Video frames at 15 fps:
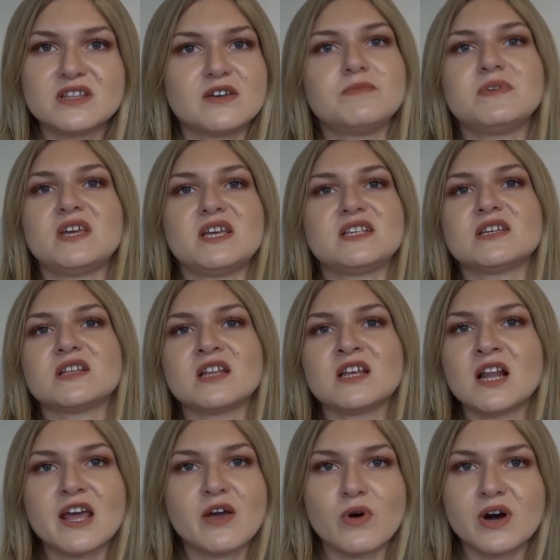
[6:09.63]
they're immediately
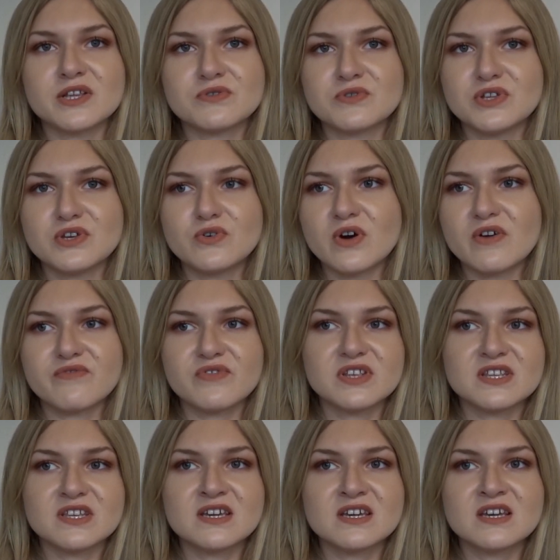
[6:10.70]
like, why don't you go every
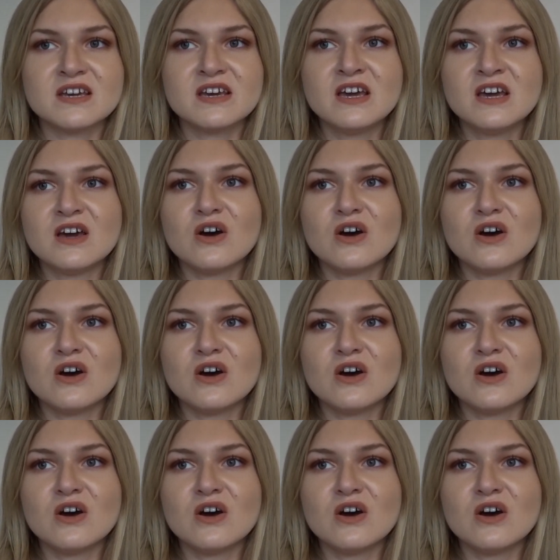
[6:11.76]
day,